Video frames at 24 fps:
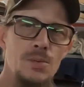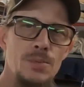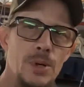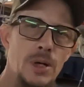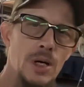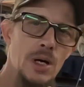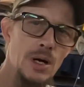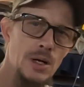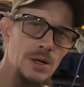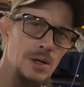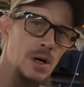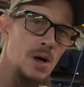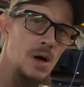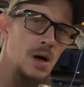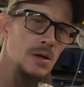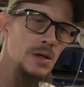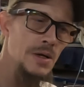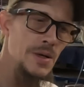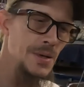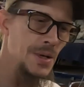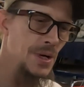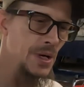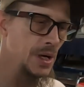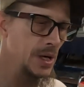We got her all
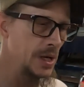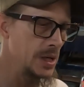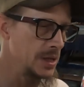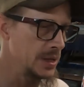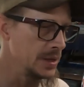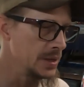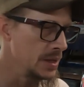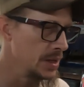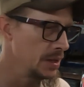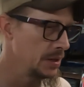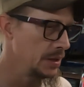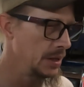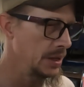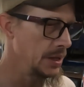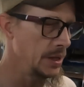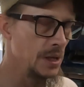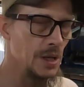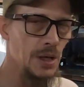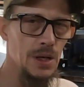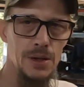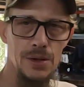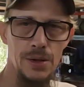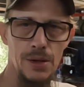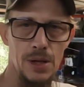in there,
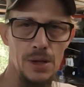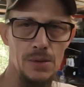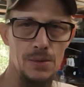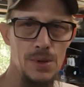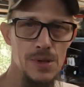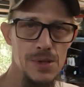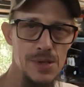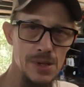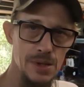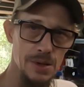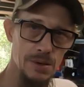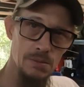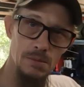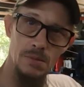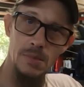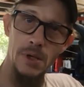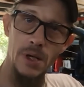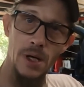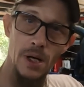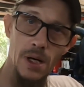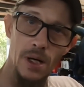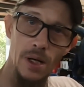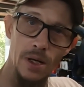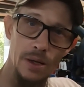and that wasn't
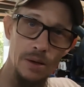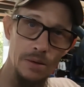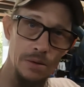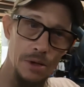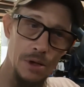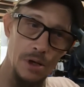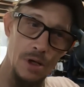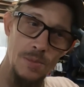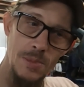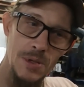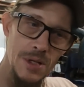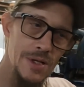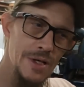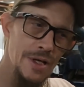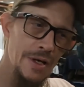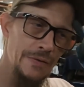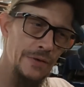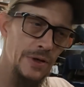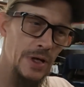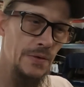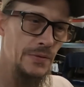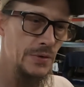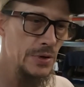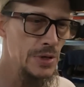that dumb, except
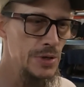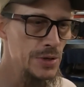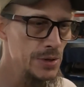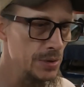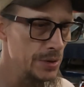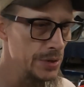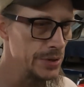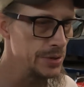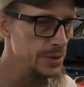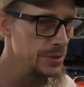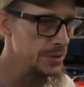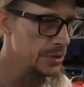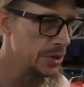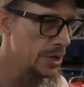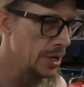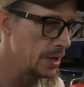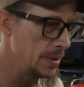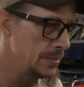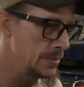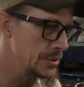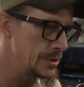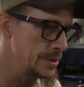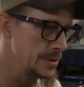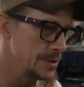for having to do it 2
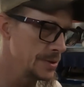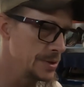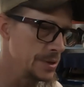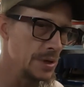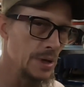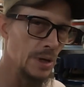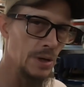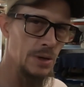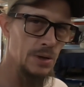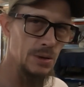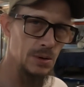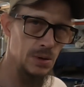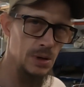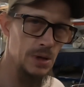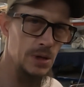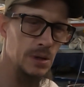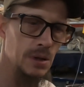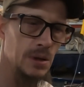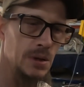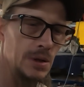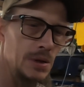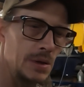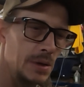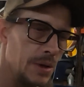times. So
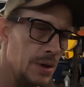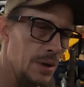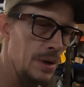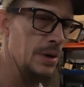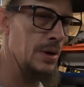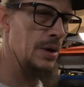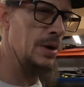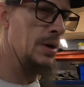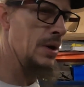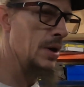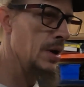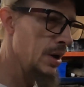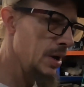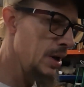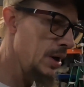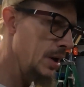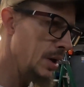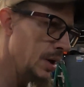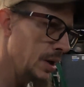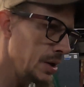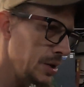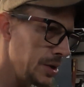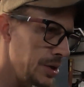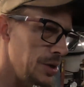
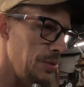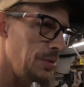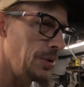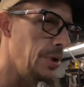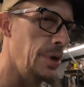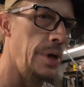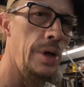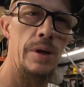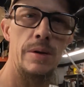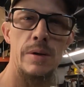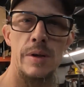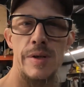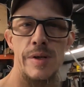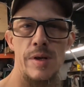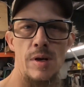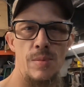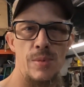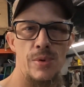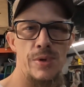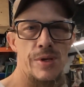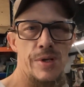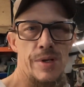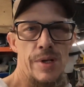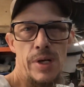she went in. It's
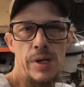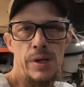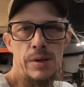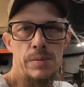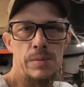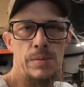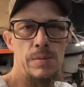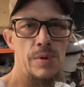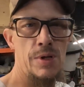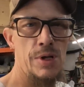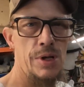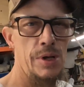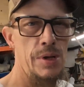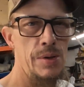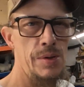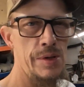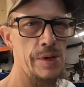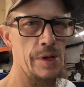almost like she goes